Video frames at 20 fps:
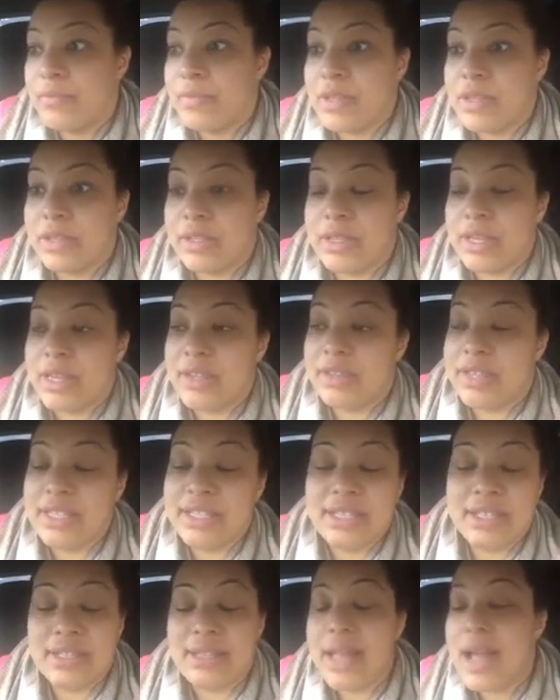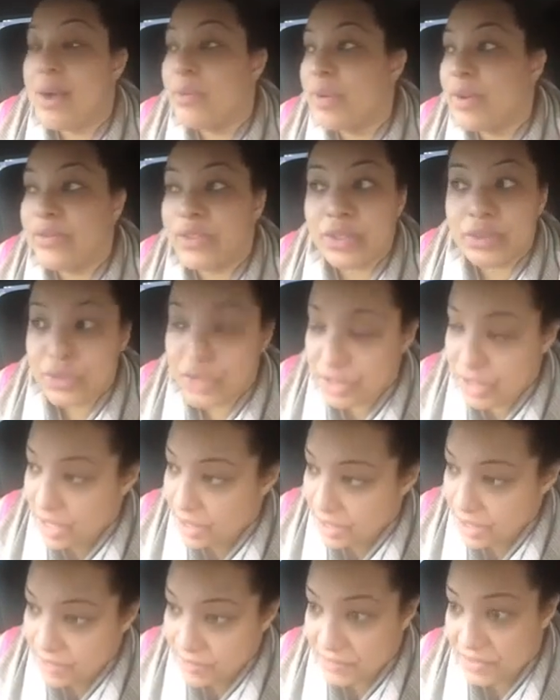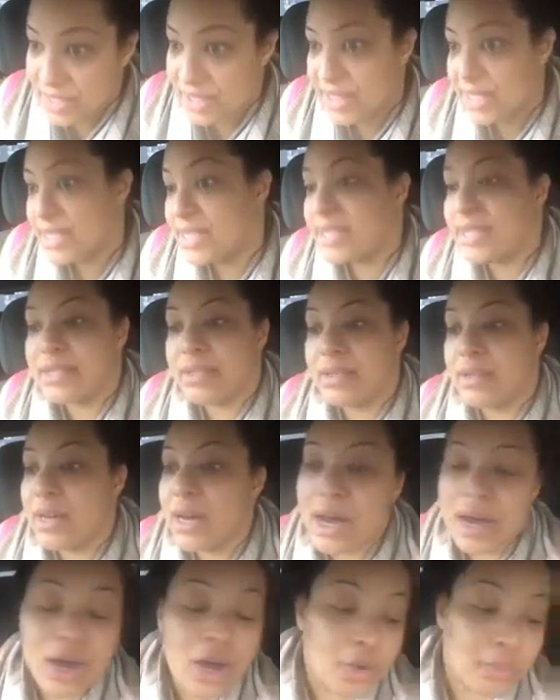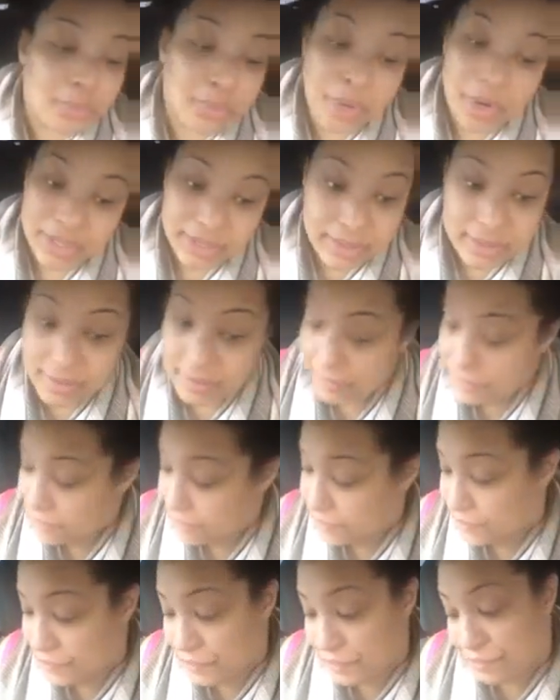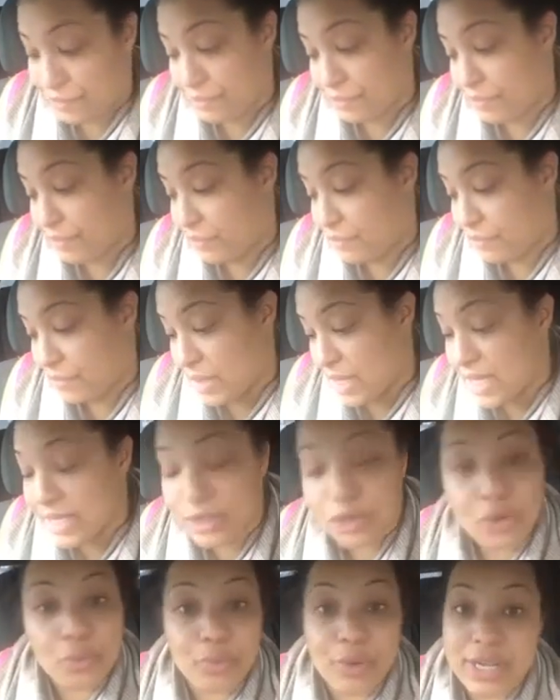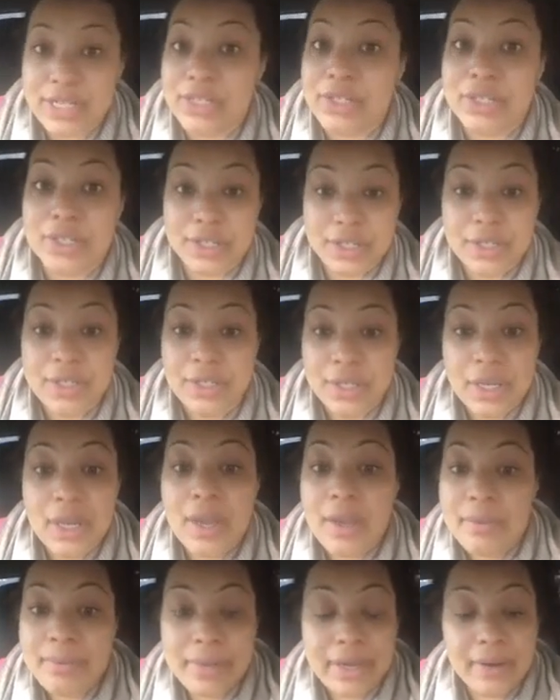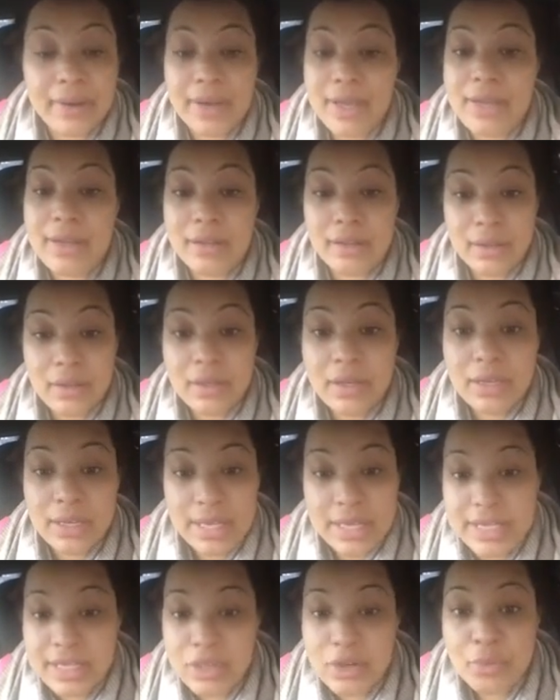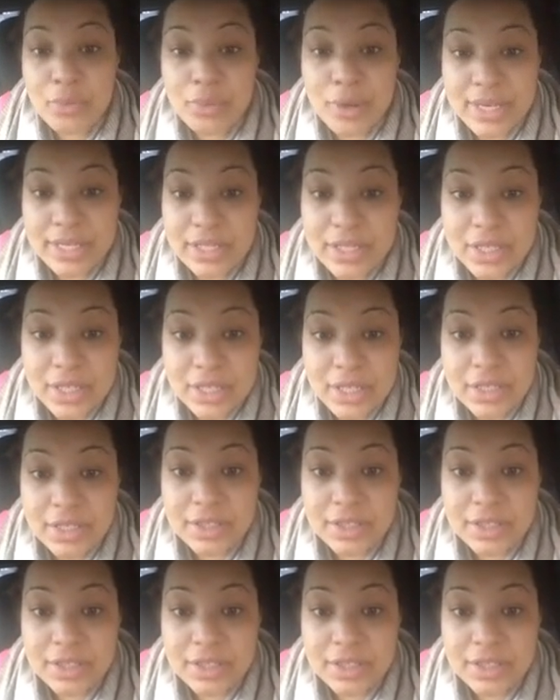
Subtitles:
This is not revolutionary. This is oppressive. He's an oppressor. Period. He's an oppressor.